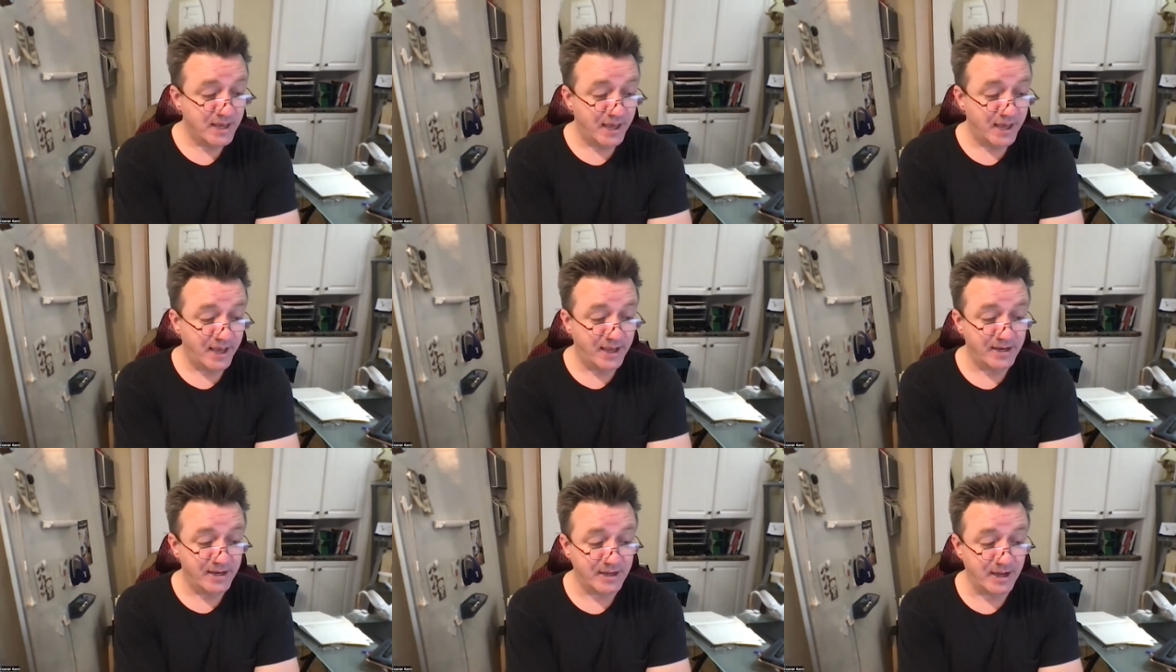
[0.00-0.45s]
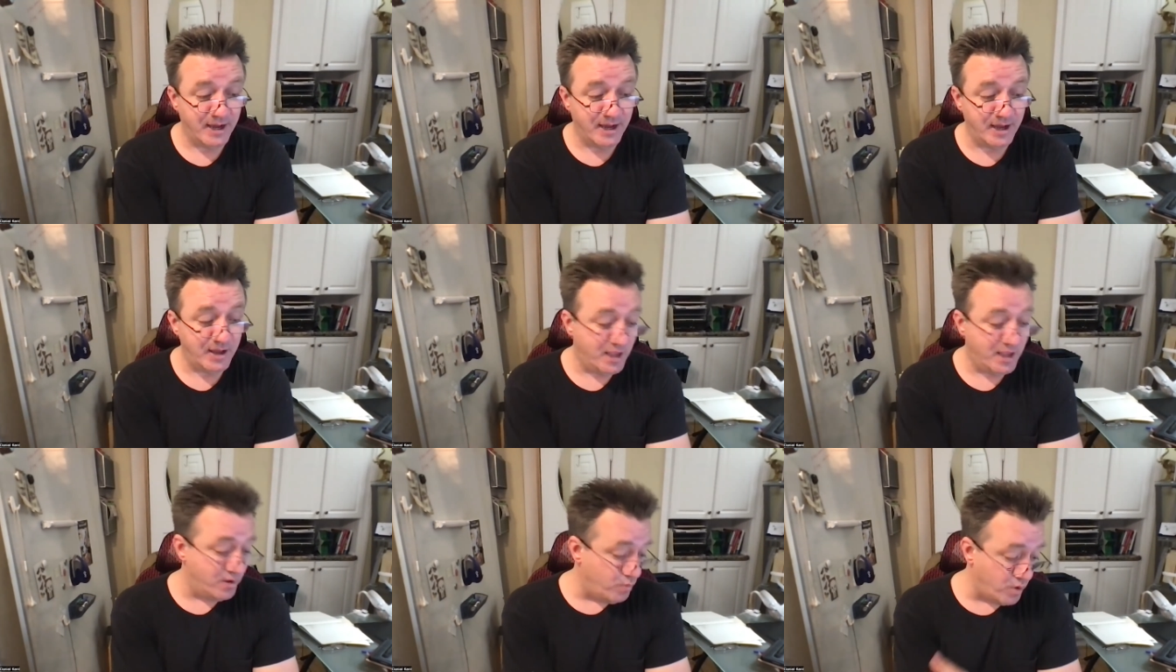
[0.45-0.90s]
and
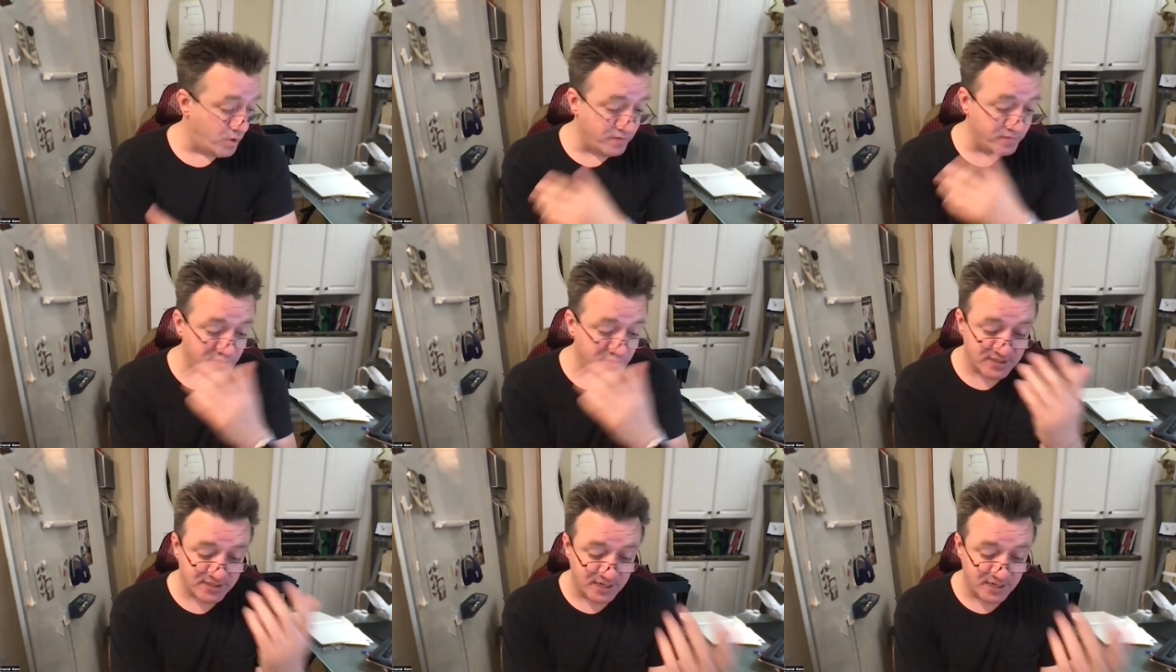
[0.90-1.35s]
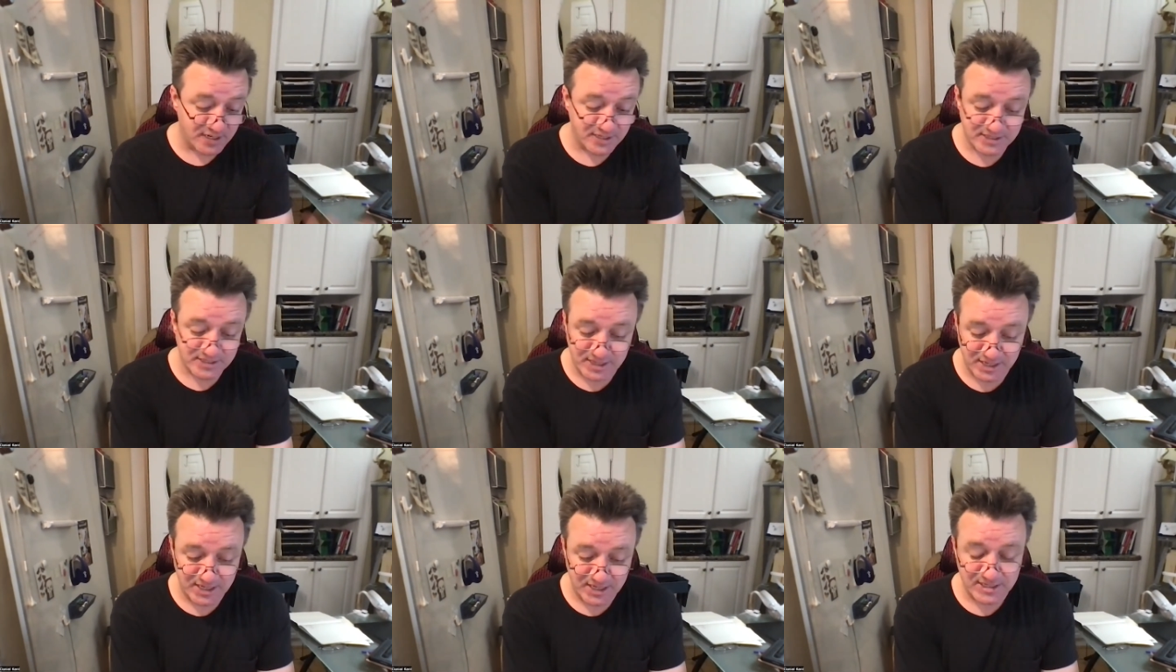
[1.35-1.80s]
one of the studies
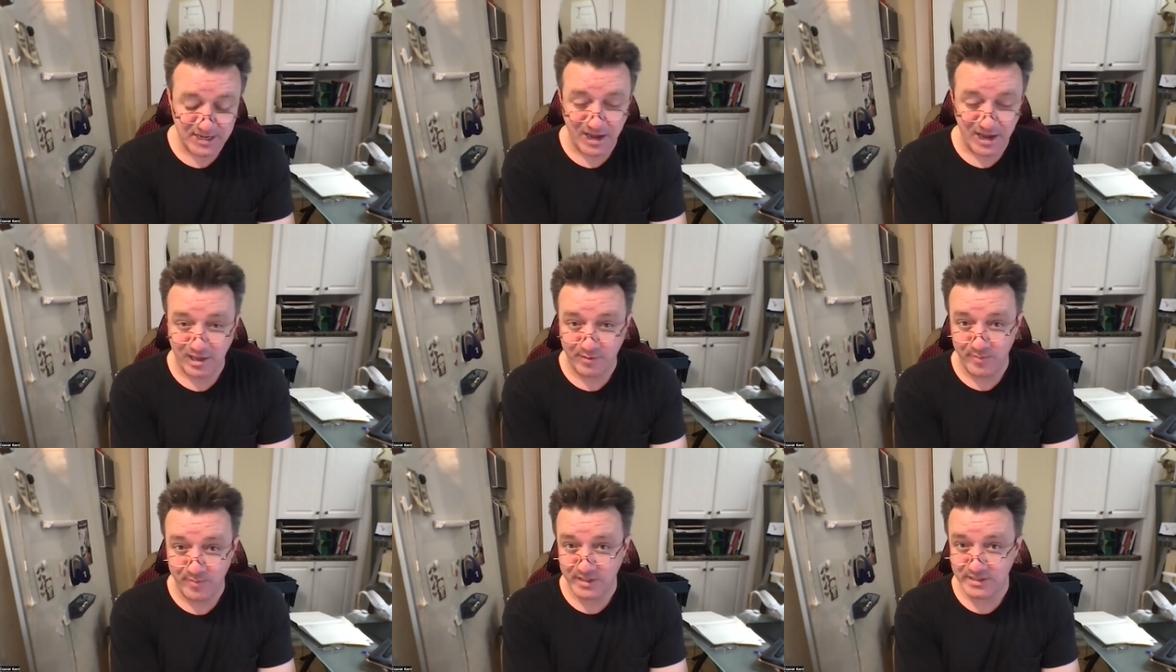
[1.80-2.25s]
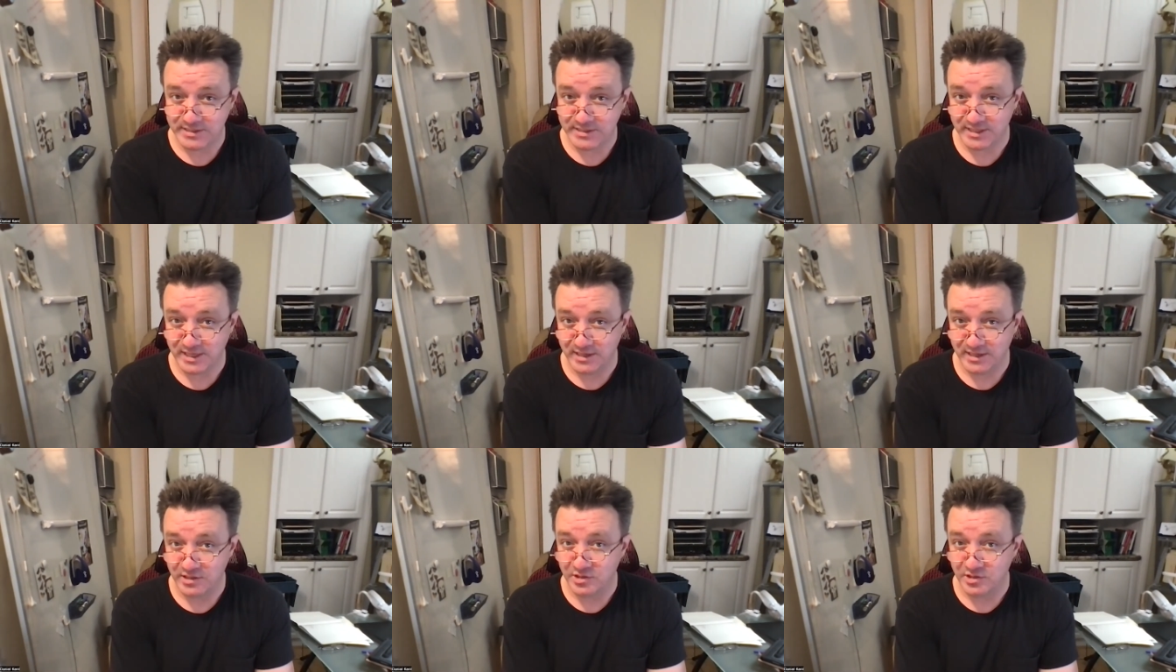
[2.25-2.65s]
that he documents